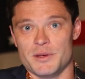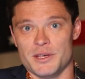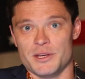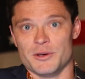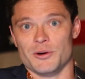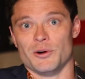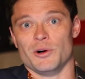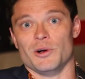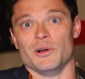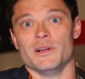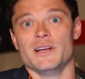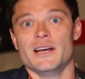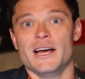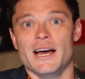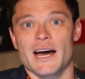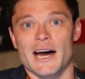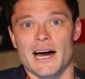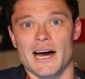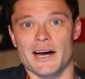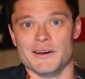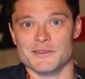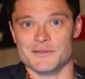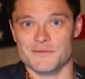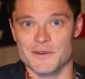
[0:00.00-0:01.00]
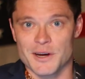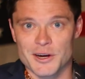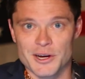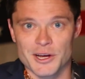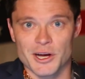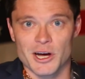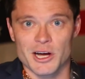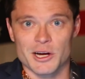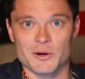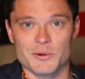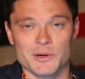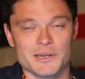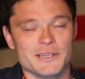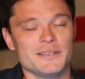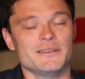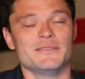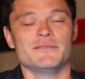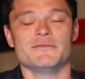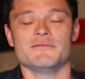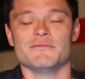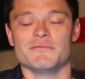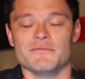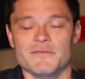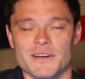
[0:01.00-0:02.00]
pee hole. It was very awkward,
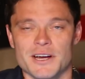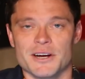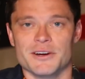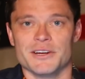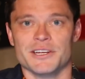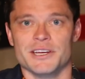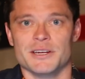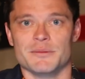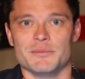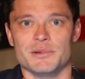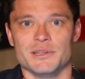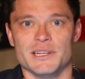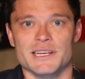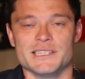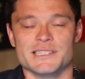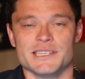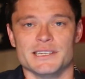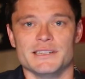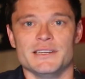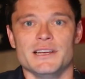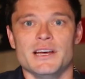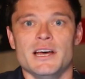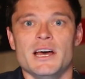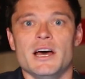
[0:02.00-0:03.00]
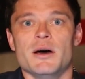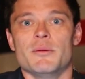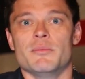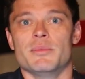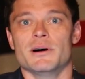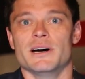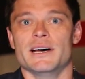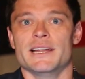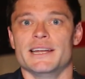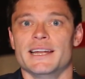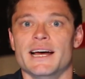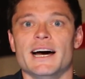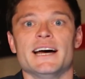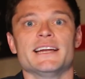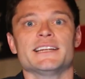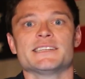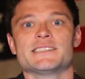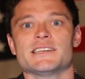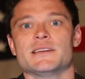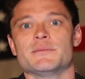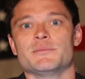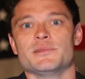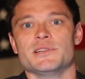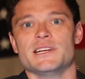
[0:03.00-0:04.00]
very unpleasant, but not
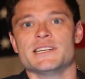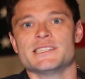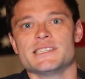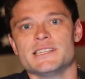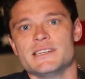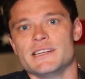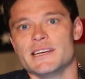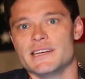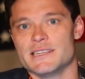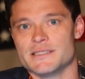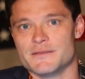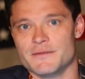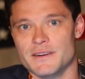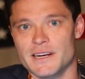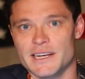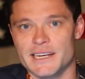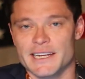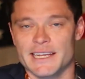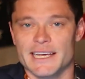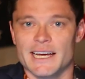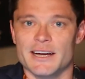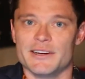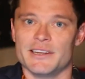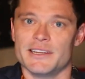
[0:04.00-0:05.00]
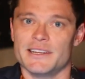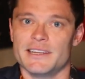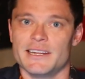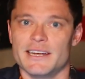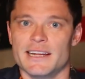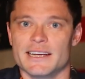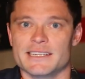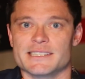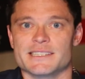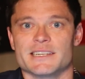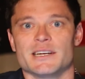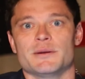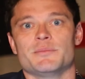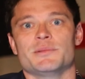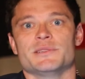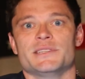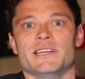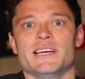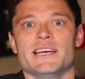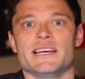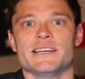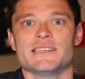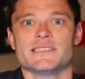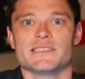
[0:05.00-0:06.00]
as unpleasant as finding out in the next couple
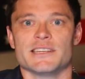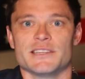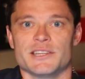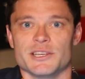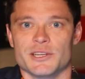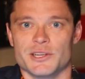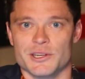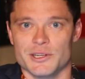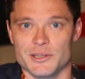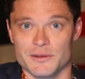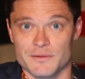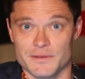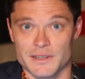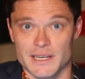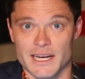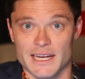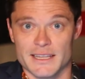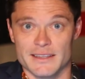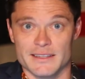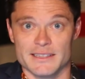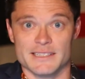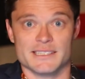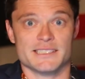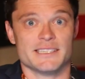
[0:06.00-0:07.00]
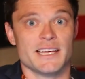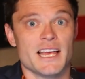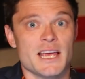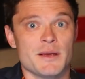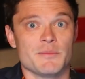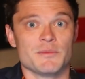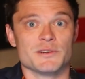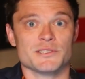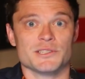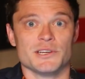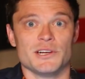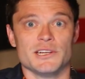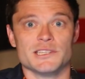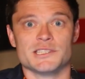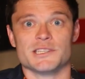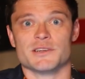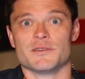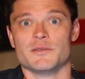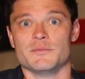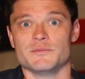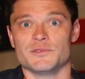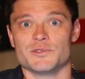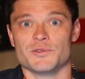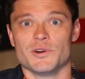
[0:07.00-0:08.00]
days that they could have gotten the same results
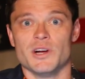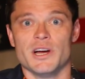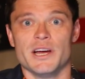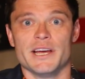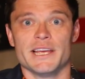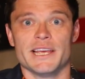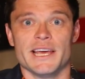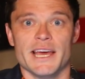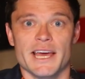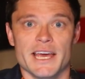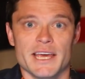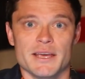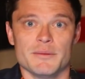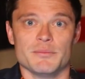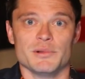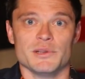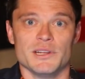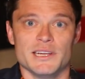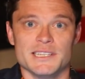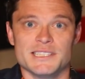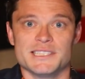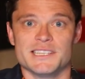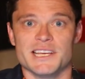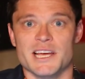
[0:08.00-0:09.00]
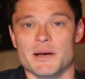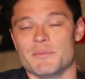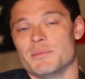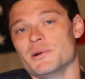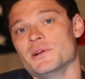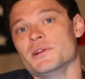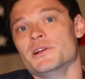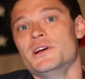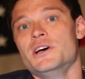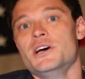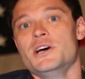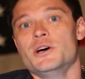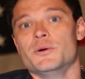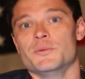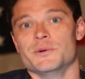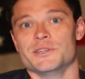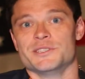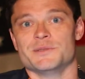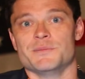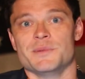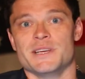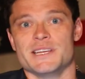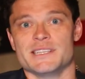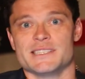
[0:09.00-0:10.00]
from drawing a blood sample,
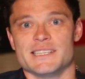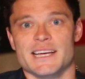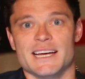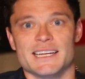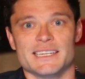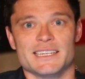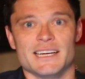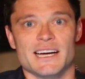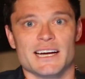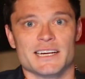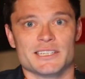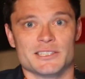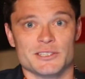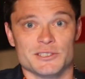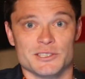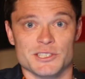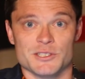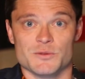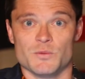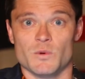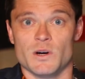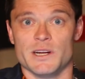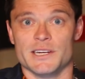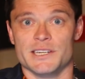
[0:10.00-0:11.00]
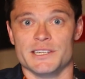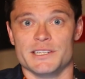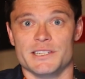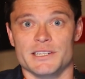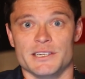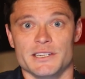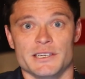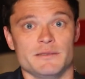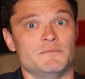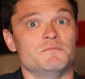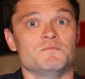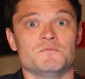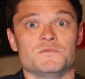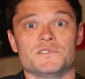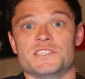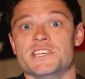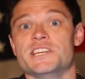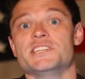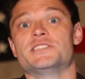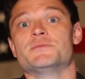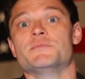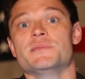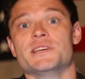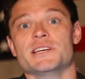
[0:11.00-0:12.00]
which means that doctor just wanted to
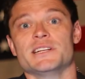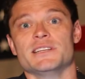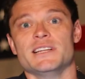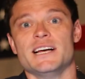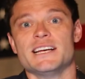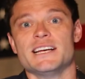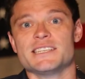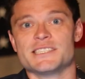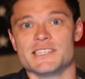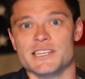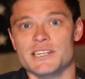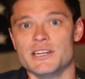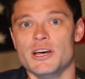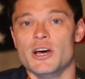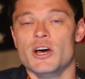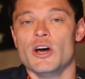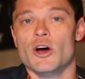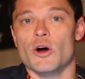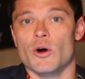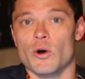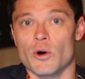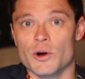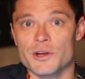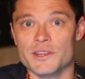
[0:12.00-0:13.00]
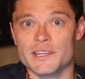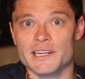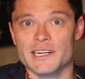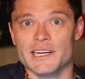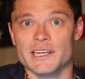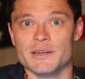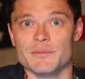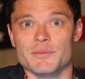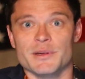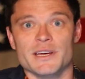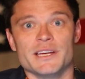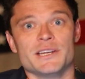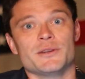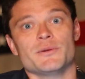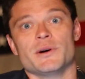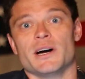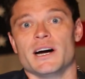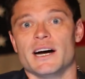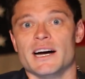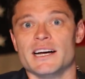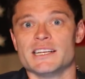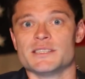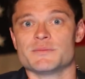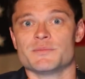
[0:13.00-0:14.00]
teach me a lesson, or that I'd been to a
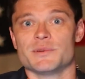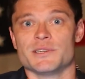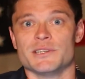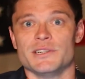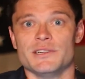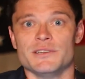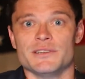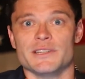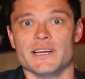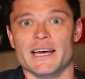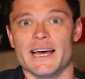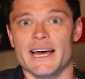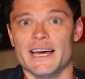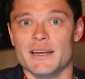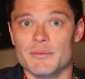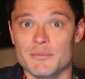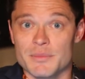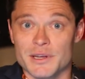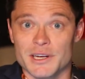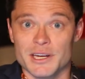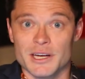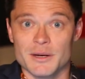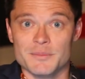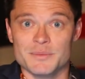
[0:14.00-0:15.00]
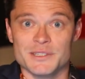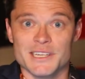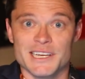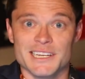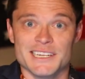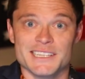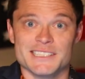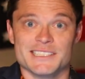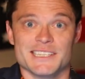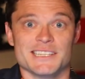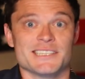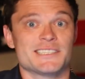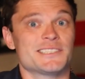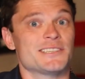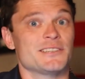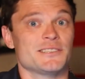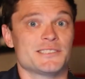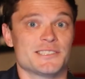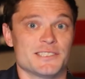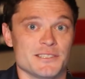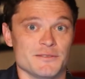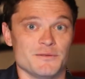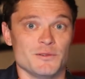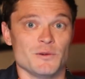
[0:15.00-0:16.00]
hospital that hadn't been updated since the
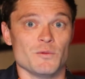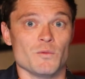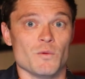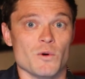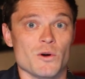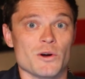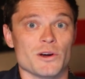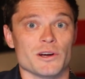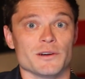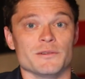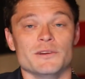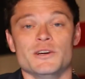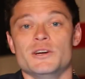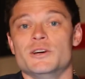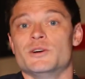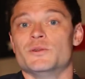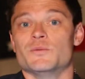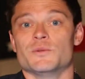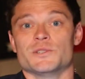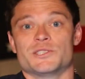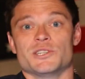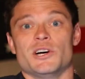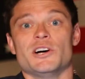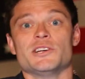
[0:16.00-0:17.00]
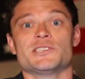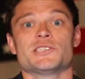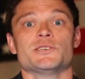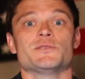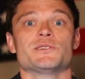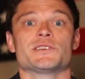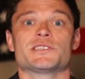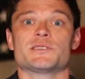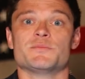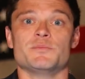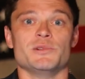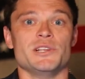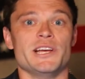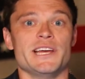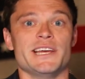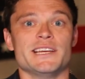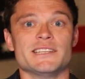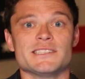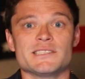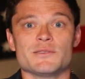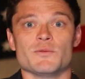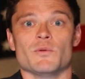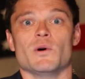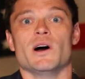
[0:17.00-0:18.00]
Civil War, which also
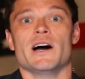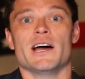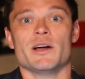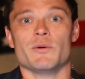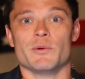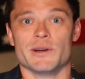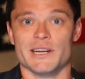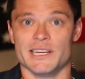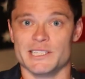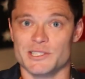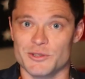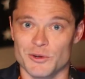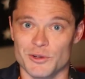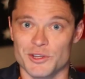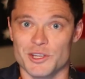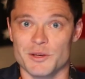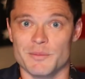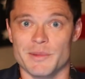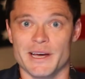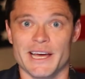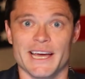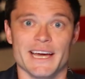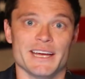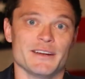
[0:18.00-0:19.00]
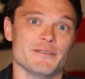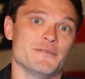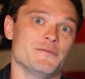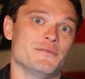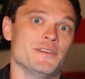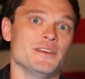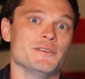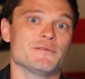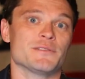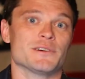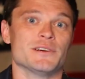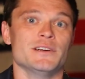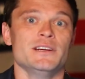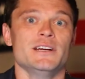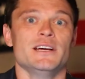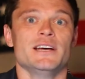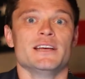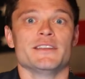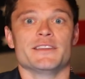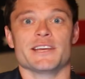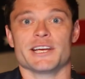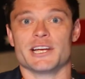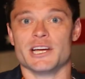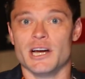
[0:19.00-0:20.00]
explains why when I told them I had a fever,
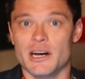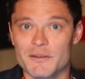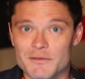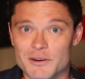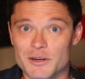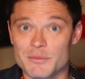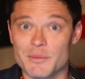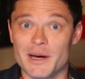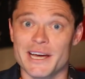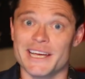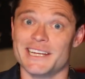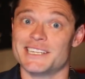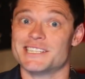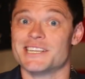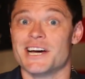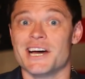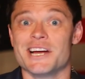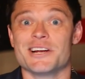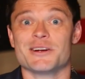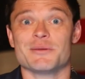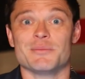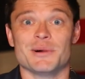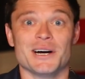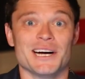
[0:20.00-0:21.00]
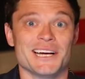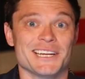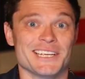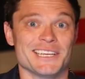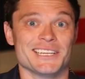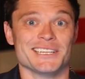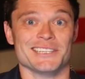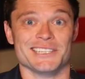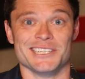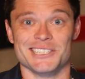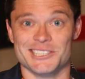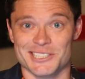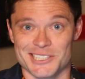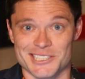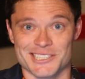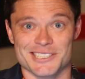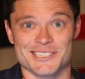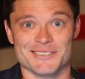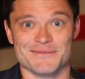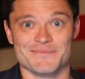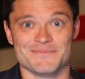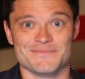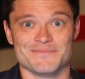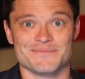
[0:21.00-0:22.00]
they covered my entire body in
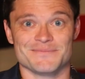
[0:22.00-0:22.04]
leeches.